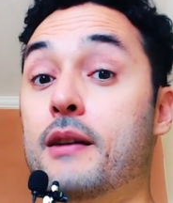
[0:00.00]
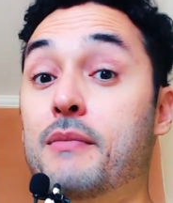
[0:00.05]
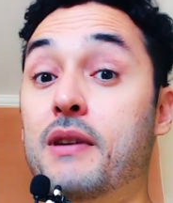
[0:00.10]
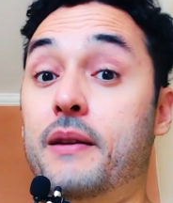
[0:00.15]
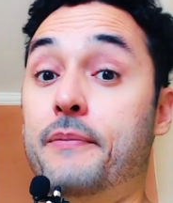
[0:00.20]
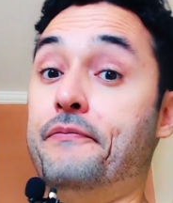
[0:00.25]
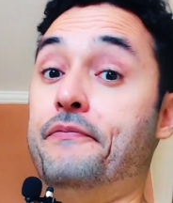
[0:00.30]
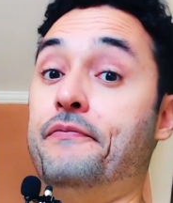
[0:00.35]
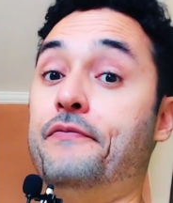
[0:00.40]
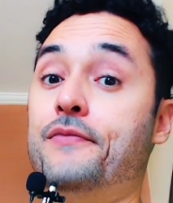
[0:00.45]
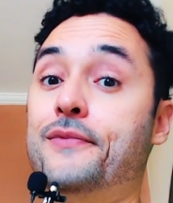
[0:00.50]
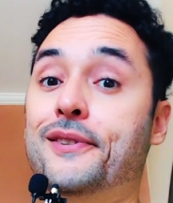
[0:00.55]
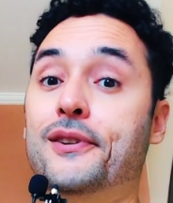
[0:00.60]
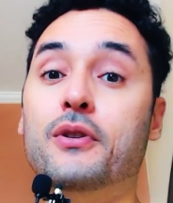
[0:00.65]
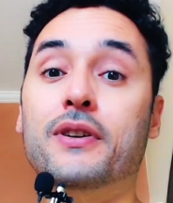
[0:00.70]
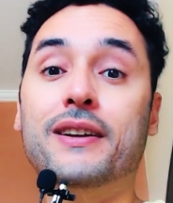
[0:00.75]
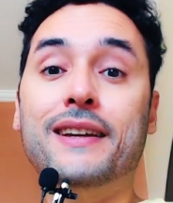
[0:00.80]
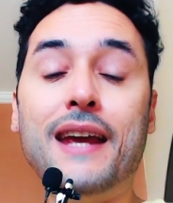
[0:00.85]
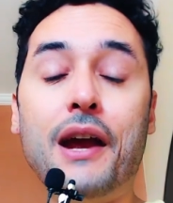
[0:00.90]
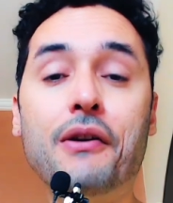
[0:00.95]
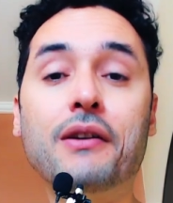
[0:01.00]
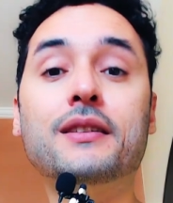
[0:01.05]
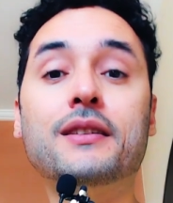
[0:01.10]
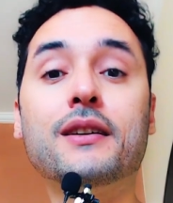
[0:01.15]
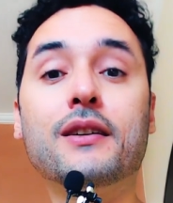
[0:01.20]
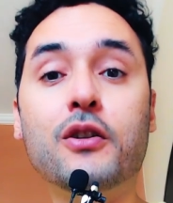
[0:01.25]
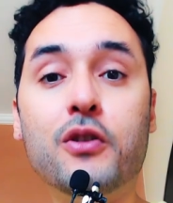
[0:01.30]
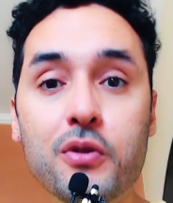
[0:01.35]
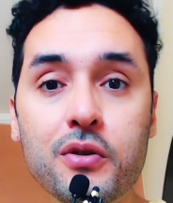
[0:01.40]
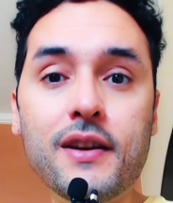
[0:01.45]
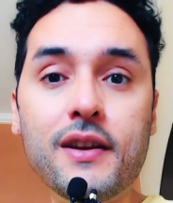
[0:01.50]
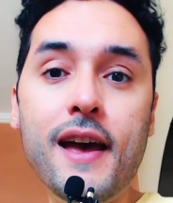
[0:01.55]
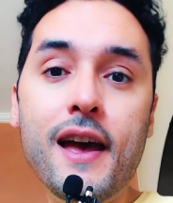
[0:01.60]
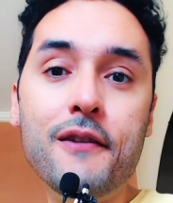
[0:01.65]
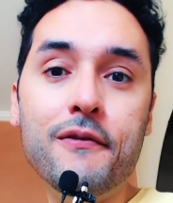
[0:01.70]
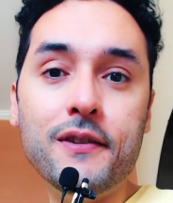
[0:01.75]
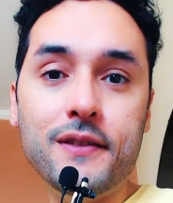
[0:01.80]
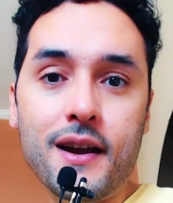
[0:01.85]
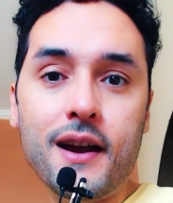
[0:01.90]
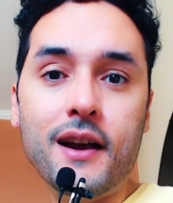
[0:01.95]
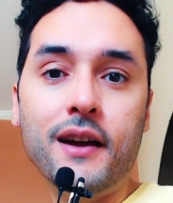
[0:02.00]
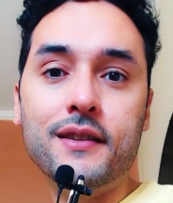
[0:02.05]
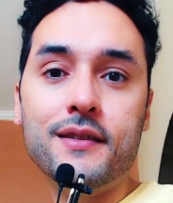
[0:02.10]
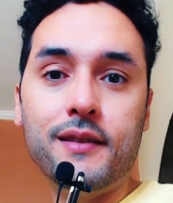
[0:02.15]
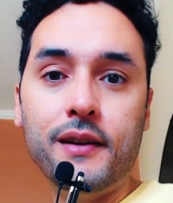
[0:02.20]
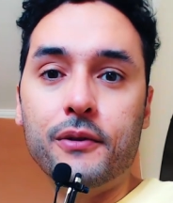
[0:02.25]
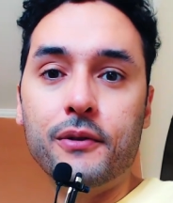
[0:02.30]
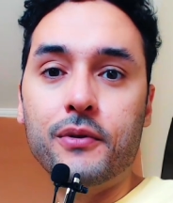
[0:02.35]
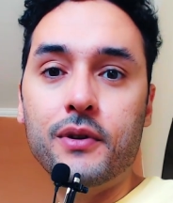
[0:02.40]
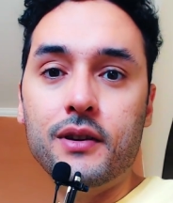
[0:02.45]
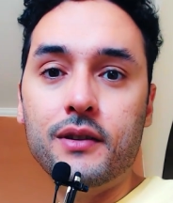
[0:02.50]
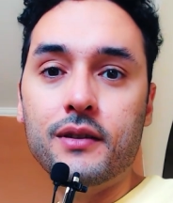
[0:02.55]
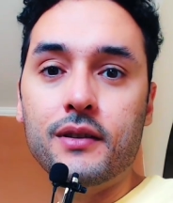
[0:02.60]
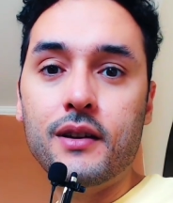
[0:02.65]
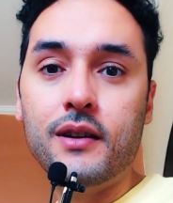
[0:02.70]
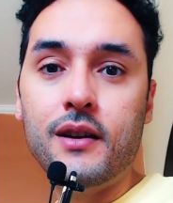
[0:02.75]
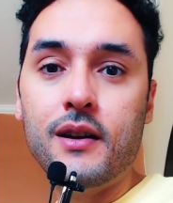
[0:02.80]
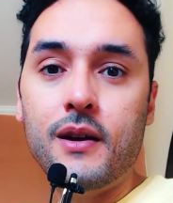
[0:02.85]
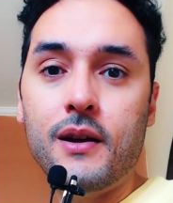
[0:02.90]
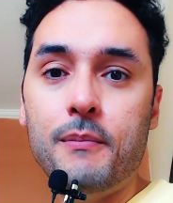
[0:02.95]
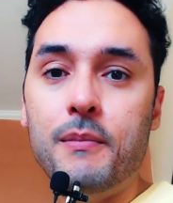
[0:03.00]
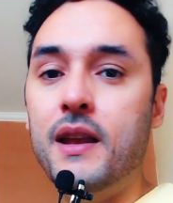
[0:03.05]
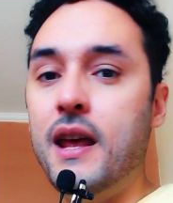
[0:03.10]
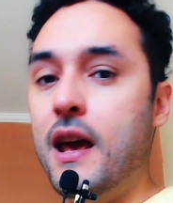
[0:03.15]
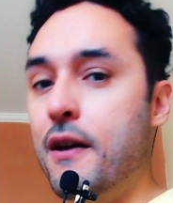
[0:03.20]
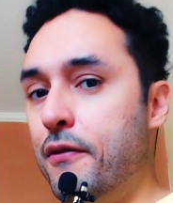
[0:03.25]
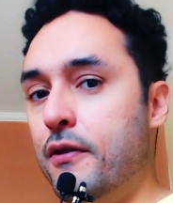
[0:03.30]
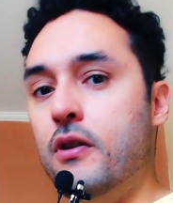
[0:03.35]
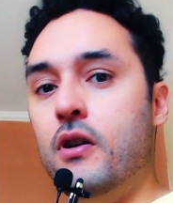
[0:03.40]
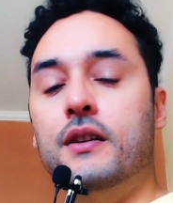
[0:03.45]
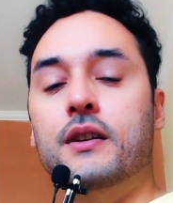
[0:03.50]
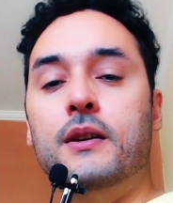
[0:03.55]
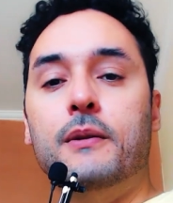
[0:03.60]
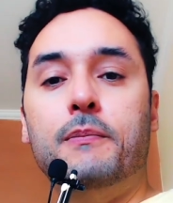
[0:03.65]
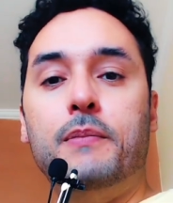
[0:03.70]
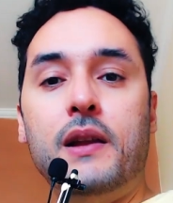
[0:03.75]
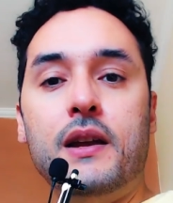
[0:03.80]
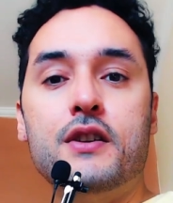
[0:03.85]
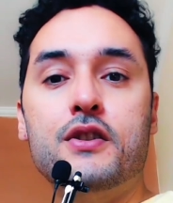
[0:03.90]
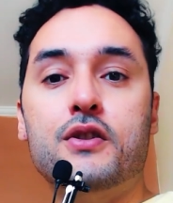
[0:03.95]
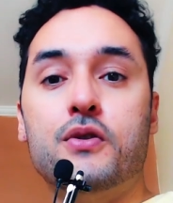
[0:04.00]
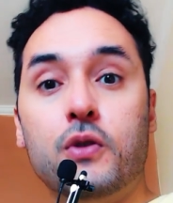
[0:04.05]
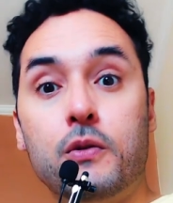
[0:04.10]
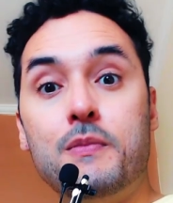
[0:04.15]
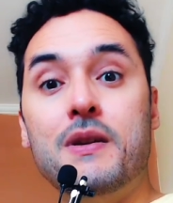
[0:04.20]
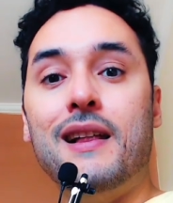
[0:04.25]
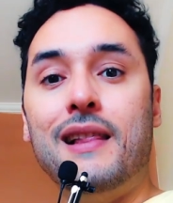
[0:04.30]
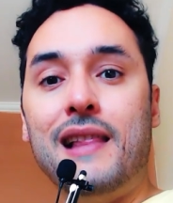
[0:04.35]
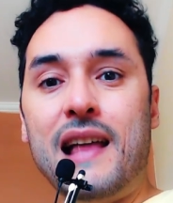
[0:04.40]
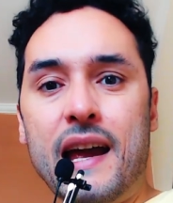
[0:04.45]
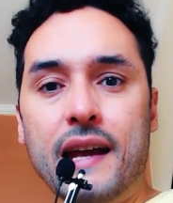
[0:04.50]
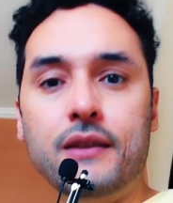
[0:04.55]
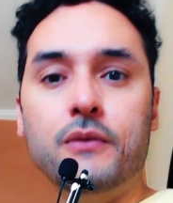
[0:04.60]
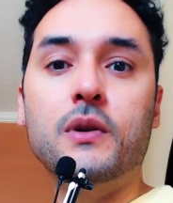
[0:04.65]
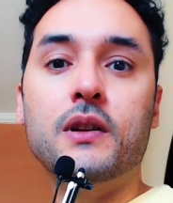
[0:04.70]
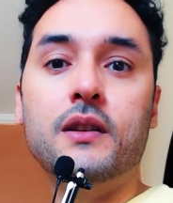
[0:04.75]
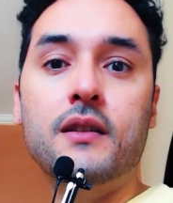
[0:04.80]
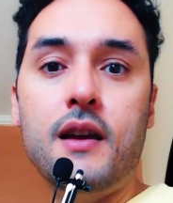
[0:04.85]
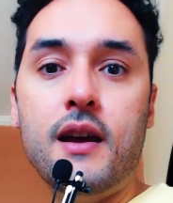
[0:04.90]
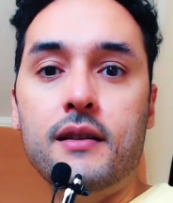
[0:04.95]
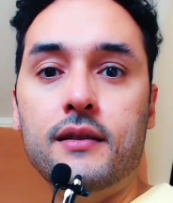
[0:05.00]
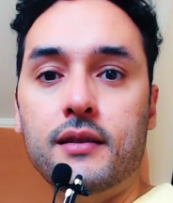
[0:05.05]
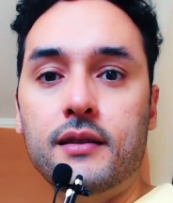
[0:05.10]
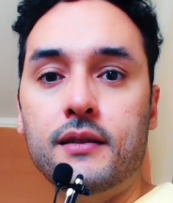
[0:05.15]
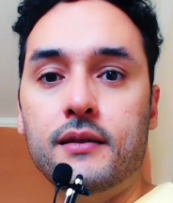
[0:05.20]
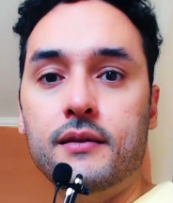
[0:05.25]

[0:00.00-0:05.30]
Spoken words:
mean, your character could have a dark secret, but every other player should be aligned with that.